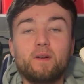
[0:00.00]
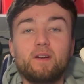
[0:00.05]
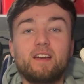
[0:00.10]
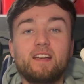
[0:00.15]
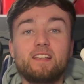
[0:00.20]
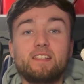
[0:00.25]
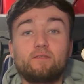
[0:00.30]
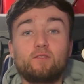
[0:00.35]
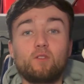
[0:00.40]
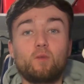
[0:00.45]

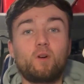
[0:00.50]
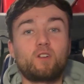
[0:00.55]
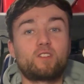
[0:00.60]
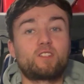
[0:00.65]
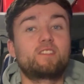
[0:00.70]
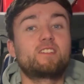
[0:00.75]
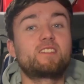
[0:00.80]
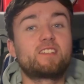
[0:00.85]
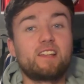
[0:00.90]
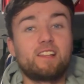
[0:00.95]
is if you're watching
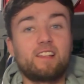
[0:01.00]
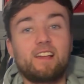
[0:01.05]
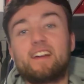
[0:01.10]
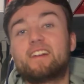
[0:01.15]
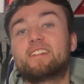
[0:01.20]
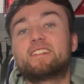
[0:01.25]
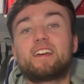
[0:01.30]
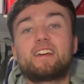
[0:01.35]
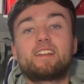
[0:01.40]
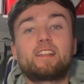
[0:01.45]
this in a later
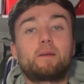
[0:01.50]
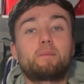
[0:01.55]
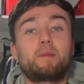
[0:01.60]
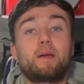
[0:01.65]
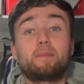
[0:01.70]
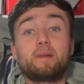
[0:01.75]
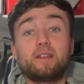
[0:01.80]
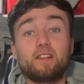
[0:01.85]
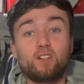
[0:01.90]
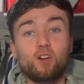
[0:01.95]
date, like
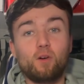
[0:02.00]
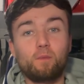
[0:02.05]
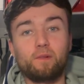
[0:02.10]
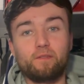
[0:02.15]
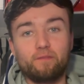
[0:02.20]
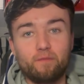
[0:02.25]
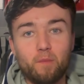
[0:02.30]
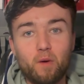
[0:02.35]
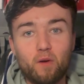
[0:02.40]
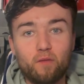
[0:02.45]
maybe in a couple
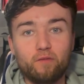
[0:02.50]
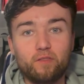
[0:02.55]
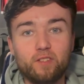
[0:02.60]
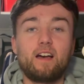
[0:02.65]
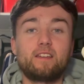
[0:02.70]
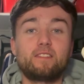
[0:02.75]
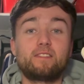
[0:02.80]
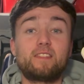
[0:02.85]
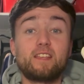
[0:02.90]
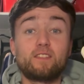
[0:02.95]
of months,
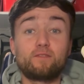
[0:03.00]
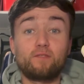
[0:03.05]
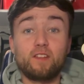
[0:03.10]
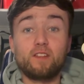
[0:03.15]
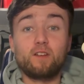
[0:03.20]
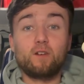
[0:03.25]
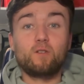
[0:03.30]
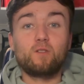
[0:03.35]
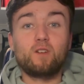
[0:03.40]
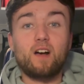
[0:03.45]
this
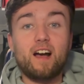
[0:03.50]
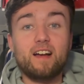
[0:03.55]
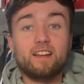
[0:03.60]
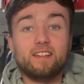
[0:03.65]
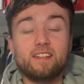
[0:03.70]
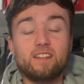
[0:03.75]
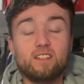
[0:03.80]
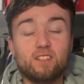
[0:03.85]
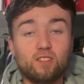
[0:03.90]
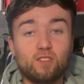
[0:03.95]
video
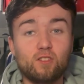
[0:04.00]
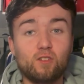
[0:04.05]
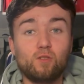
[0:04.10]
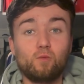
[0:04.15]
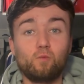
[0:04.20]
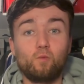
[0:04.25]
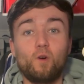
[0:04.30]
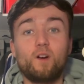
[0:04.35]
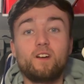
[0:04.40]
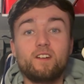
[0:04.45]
idea still
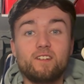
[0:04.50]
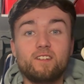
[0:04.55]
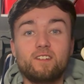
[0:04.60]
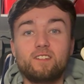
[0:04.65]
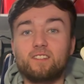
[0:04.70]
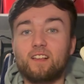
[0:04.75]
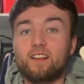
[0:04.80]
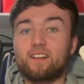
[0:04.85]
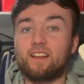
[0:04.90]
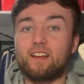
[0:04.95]
works,
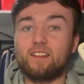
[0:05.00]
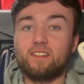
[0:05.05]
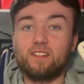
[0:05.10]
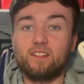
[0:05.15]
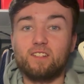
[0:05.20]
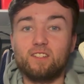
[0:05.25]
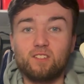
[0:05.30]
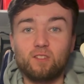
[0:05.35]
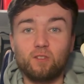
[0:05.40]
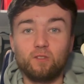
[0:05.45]
like, and you
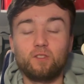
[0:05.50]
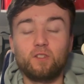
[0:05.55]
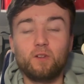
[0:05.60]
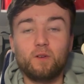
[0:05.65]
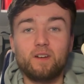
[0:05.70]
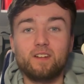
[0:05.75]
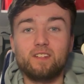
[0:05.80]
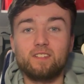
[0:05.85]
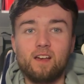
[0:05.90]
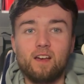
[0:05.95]
can still do
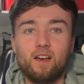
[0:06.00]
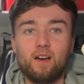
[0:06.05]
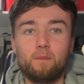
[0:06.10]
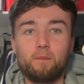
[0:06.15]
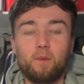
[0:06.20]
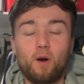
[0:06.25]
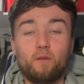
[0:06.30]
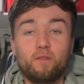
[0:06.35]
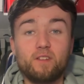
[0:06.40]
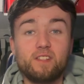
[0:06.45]
it.
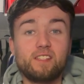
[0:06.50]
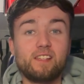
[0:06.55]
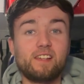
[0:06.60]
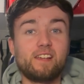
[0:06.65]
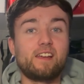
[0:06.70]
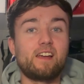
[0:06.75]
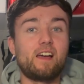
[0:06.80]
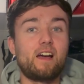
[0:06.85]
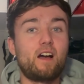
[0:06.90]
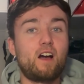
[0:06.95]
But
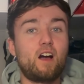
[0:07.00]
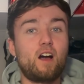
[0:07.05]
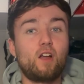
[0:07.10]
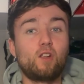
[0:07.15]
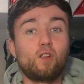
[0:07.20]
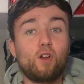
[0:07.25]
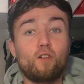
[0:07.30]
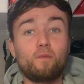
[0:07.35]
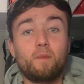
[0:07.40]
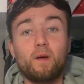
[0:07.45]
obviously, a
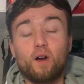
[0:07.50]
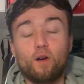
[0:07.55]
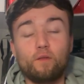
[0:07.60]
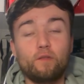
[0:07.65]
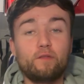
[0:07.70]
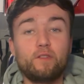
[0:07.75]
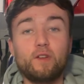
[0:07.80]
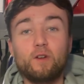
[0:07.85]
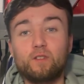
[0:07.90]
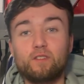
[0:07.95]
lot of my other
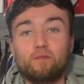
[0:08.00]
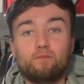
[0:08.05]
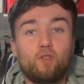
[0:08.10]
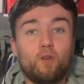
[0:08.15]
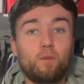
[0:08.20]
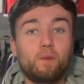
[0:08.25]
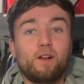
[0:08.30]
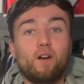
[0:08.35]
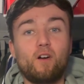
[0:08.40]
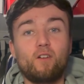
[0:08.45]
viewers have
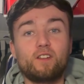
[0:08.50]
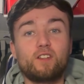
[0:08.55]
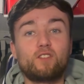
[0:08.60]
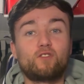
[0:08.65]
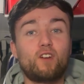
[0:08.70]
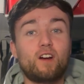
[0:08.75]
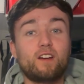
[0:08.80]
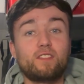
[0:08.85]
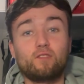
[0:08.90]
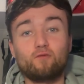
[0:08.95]
probably already
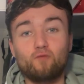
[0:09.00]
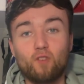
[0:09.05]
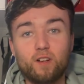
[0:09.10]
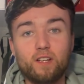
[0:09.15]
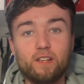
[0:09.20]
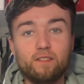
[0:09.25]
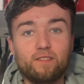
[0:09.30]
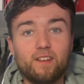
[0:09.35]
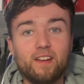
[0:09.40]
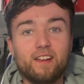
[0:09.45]
tried the
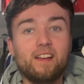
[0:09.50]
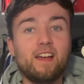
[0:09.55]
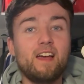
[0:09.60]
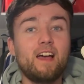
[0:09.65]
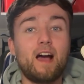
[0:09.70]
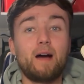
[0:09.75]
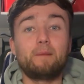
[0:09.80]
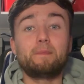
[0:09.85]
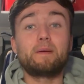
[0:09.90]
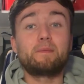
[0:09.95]
Rocky thing,
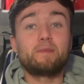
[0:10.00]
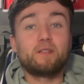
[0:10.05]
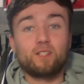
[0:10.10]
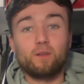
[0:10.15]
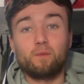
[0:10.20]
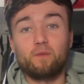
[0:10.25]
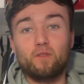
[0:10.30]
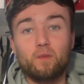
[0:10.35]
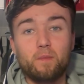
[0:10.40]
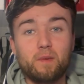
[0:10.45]
and maybe
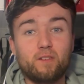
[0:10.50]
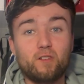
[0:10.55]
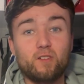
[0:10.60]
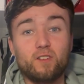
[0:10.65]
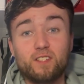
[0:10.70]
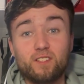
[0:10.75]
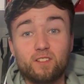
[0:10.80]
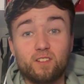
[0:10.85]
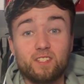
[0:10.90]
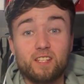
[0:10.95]
some of them are already
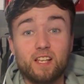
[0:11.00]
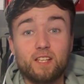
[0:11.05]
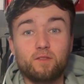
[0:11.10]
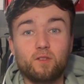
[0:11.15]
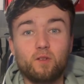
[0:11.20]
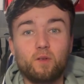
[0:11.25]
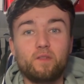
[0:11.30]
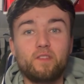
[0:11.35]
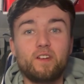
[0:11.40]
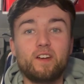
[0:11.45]

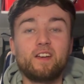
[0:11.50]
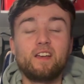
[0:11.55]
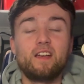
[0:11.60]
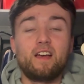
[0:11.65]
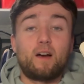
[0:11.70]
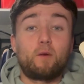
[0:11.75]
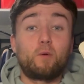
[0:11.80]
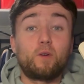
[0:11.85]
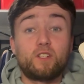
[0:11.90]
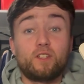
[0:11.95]
successful with it,
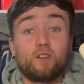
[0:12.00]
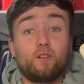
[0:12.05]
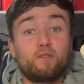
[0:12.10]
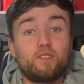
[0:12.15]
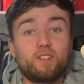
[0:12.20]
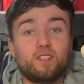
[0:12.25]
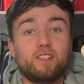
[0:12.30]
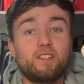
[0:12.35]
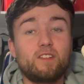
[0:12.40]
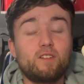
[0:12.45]
which
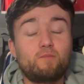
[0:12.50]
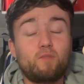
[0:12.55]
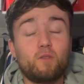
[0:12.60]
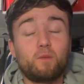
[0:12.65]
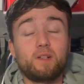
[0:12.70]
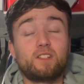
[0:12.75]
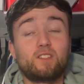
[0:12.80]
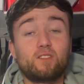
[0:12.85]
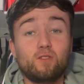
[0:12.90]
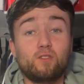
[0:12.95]
obviously you
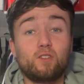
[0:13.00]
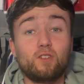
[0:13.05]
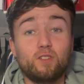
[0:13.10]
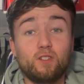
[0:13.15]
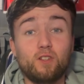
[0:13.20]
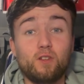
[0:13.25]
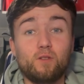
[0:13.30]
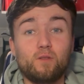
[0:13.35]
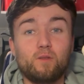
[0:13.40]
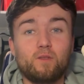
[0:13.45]
probably still could
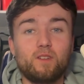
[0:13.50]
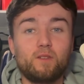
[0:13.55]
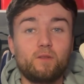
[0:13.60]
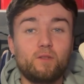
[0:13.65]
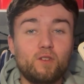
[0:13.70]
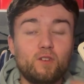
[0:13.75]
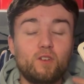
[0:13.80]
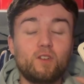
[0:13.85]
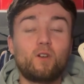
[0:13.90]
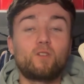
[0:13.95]
do.
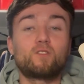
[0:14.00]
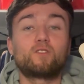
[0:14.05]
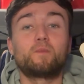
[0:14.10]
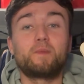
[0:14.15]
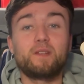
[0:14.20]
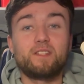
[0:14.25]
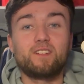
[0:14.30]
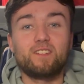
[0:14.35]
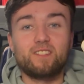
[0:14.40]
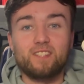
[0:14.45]
You could also
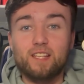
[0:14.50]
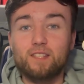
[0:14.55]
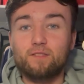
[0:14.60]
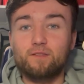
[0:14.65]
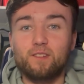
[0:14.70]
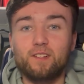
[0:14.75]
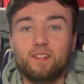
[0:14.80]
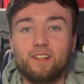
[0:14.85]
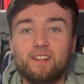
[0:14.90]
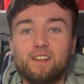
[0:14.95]
be
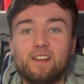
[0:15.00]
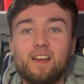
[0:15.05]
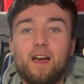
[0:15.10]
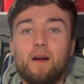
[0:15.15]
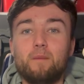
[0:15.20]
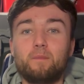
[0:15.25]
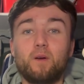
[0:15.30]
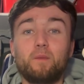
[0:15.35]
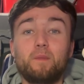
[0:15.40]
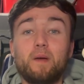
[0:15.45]
successful in it,
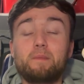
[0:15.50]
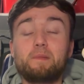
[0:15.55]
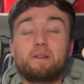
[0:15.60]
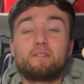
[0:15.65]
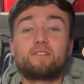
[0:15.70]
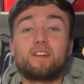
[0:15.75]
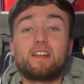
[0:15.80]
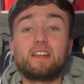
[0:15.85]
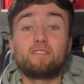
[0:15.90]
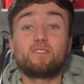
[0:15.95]
but maybe
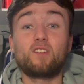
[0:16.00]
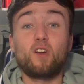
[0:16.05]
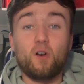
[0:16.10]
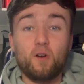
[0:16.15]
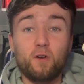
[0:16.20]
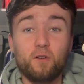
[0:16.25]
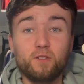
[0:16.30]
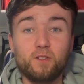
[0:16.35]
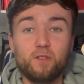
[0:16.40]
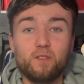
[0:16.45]
think of your
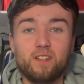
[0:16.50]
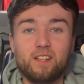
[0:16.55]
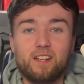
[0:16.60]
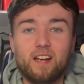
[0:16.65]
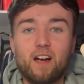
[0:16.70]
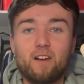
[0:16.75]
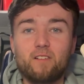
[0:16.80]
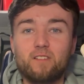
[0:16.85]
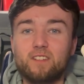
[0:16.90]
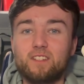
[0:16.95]
own unique
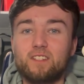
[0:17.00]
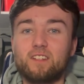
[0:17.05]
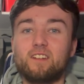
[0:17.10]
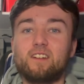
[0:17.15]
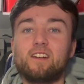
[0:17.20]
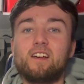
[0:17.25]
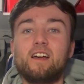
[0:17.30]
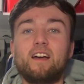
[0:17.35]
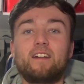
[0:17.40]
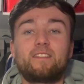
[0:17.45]
character.
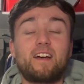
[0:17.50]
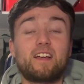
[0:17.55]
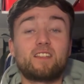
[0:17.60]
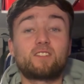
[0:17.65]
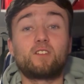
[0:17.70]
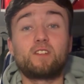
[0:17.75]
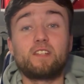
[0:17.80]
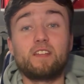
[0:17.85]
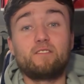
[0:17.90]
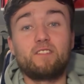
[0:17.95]
That's
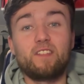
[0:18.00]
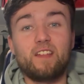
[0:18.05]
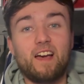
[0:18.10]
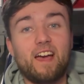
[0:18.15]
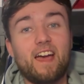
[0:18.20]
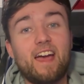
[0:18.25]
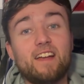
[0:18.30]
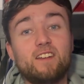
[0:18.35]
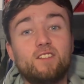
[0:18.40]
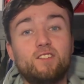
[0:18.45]
going to give you that
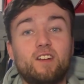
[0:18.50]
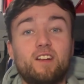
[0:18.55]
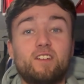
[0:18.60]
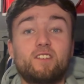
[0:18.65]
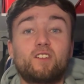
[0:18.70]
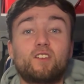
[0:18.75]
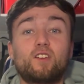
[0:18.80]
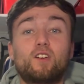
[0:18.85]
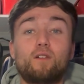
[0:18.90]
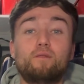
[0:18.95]
edge, and
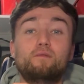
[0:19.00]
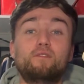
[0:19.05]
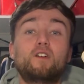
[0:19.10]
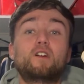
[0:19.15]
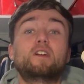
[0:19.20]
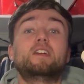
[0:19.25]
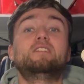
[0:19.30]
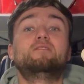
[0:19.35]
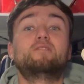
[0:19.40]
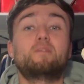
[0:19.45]
you're going to
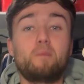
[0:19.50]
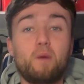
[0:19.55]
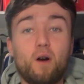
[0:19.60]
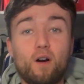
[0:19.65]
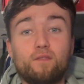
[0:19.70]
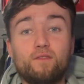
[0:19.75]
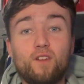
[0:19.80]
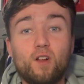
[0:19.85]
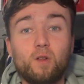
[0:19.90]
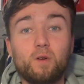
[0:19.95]
convert even
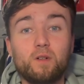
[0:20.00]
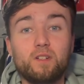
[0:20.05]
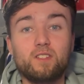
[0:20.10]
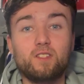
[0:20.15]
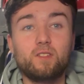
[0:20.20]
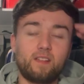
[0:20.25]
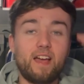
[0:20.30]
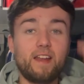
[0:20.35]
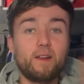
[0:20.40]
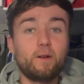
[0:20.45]
more
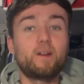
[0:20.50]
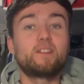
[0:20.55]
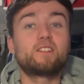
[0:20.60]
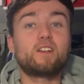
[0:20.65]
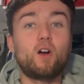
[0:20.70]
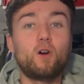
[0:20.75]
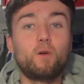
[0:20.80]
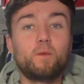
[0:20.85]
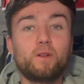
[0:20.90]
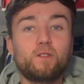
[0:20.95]
followers. Anyways,
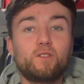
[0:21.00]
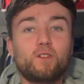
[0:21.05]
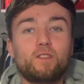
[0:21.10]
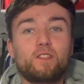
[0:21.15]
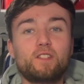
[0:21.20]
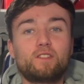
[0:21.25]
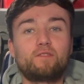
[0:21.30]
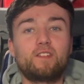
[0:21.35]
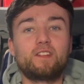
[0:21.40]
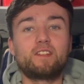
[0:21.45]
I hope you enjoyed
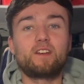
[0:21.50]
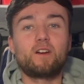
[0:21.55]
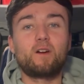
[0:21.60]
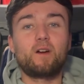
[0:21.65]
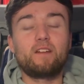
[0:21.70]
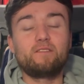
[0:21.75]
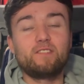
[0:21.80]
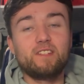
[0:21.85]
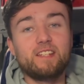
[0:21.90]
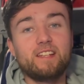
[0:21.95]
this video.
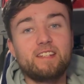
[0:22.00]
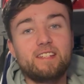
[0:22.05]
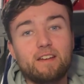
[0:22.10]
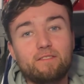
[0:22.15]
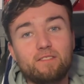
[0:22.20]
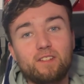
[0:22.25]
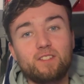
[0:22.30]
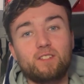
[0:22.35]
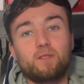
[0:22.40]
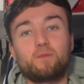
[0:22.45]
If you did,
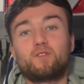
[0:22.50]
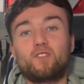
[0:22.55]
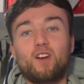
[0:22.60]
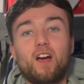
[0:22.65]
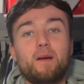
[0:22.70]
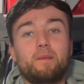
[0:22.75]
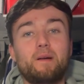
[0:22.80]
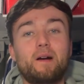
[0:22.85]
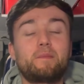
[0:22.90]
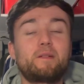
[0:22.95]
definitely
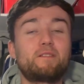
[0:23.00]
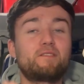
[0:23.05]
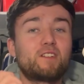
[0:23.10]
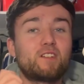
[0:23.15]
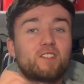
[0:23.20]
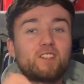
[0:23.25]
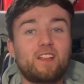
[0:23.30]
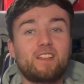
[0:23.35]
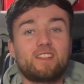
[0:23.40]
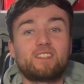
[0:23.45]
subscribe. I make
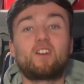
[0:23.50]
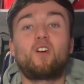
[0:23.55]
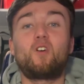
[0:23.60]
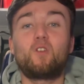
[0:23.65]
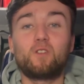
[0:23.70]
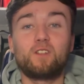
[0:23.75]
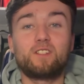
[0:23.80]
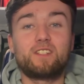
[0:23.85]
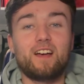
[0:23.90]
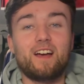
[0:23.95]
videos like this
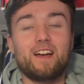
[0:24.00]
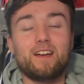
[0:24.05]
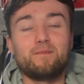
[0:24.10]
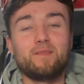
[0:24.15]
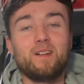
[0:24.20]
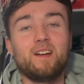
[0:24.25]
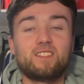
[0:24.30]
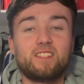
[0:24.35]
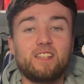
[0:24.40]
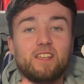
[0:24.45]
all the time.
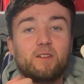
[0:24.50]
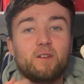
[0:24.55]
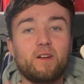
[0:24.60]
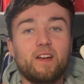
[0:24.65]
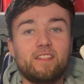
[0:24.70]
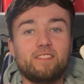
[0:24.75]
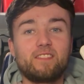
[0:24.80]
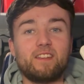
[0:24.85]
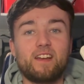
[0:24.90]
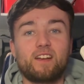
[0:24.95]
See you
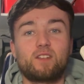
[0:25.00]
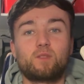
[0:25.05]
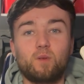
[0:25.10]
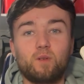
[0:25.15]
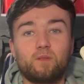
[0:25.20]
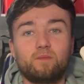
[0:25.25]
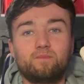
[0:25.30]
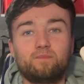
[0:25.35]
in the next one.